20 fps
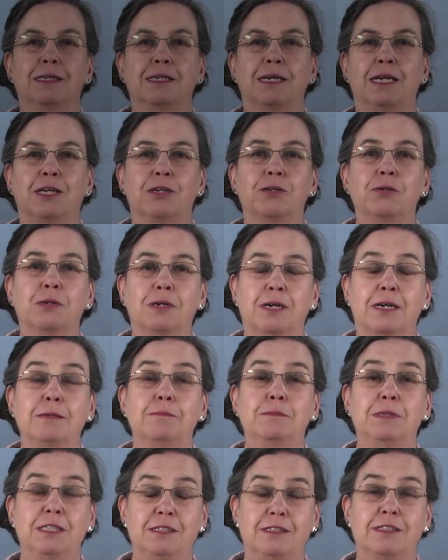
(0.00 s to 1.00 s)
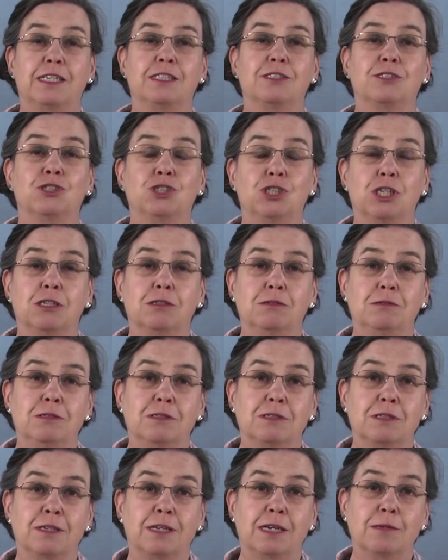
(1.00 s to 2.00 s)
Hello, I'm Lindsay
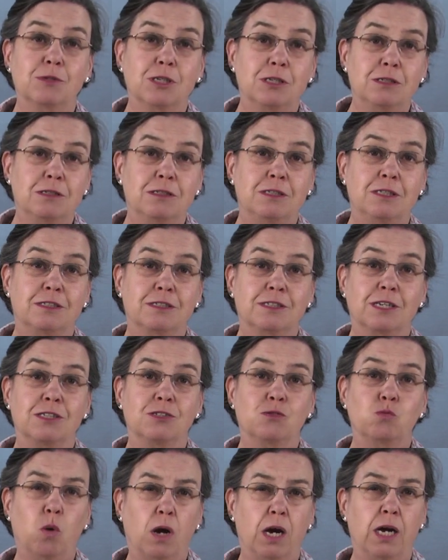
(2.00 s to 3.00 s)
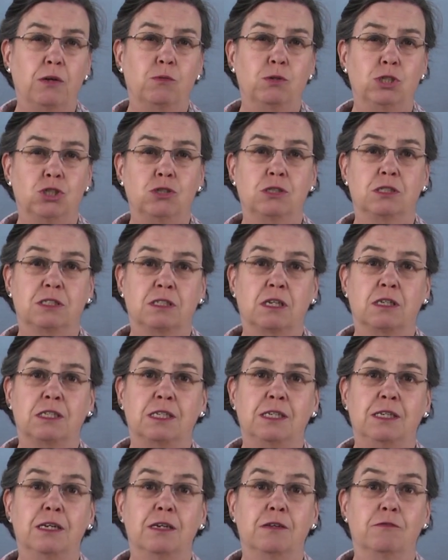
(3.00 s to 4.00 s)
Allason-Jones and I'm going to discuss why we should
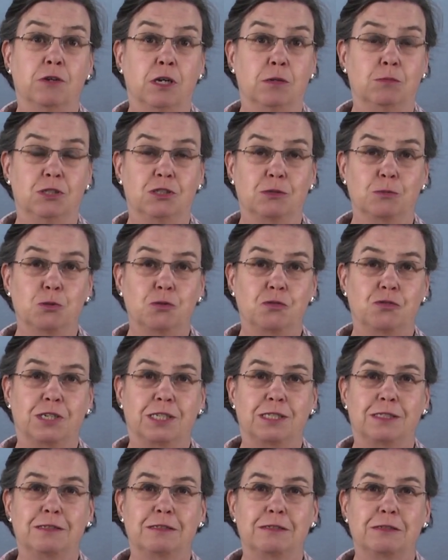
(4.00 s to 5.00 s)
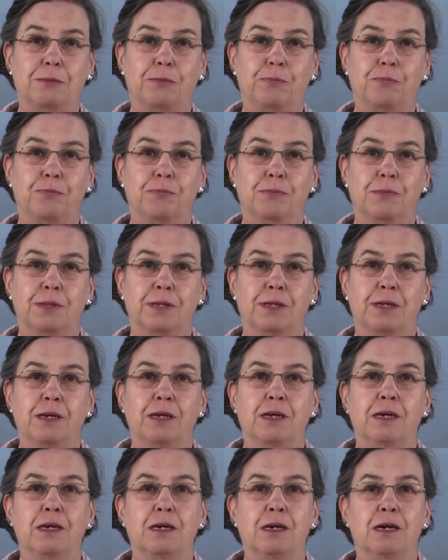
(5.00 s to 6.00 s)
study Roman small finds.
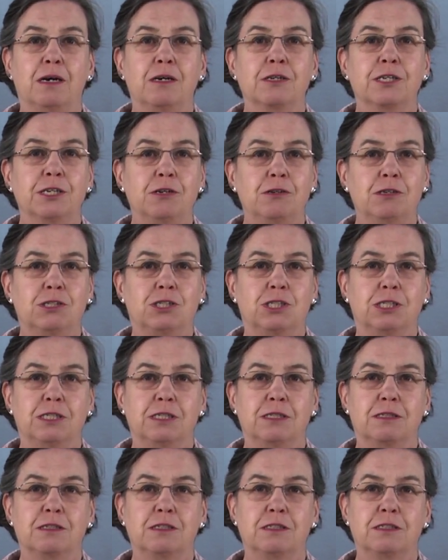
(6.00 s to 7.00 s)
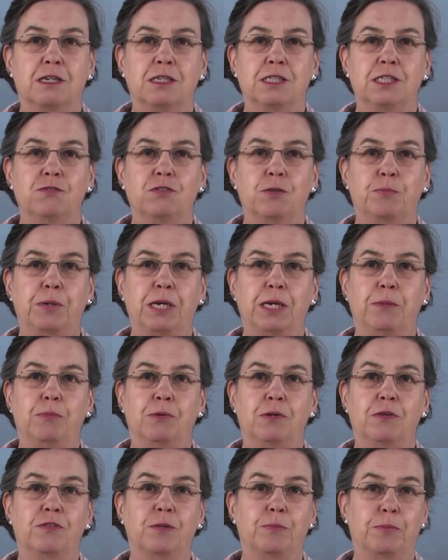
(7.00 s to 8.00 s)
Archaeology is the study of the
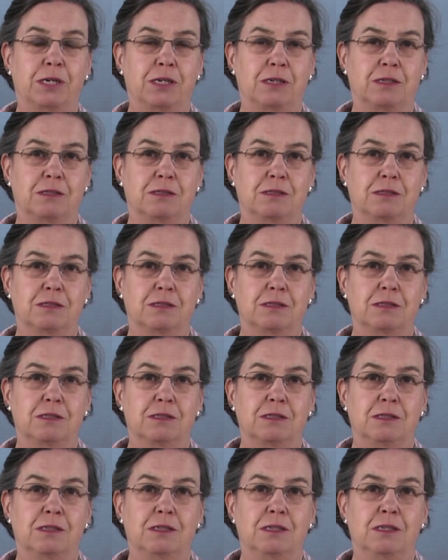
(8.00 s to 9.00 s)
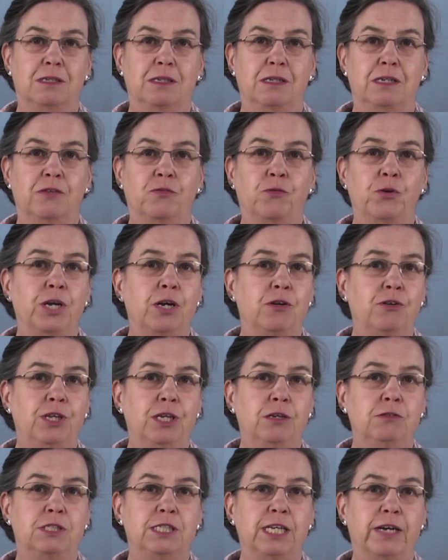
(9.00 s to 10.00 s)
people of the past. If we only
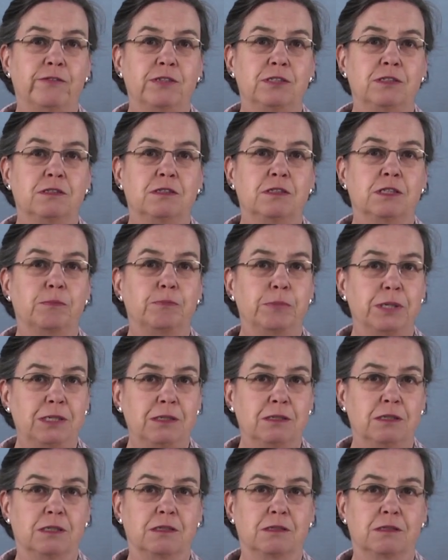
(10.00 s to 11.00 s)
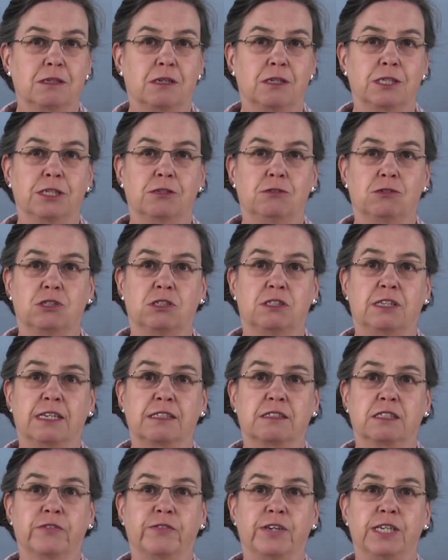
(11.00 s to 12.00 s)
use the evidence of the buildings archaeologists
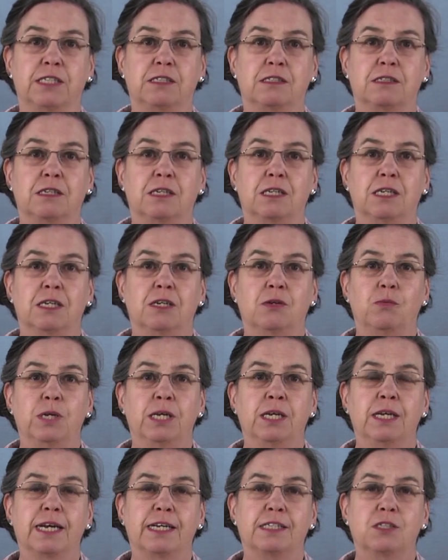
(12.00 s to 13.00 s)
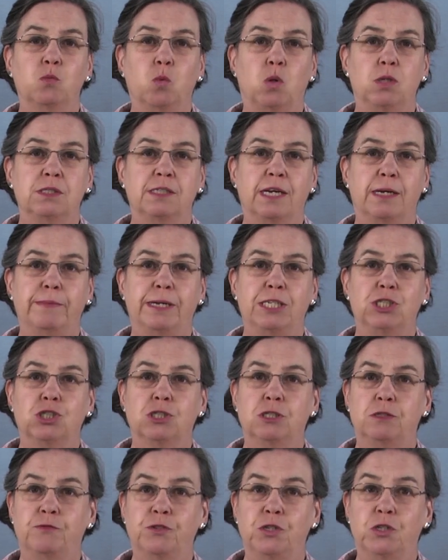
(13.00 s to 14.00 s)
excavate, we can get a
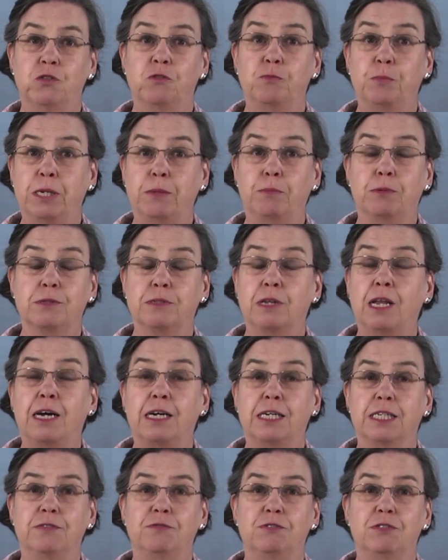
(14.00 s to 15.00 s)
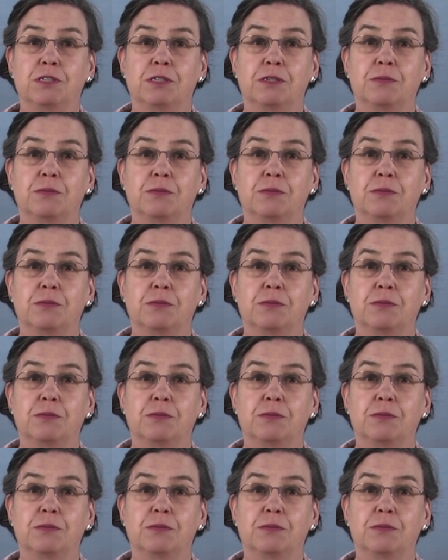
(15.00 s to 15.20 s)
one-dimensional view of people's lives.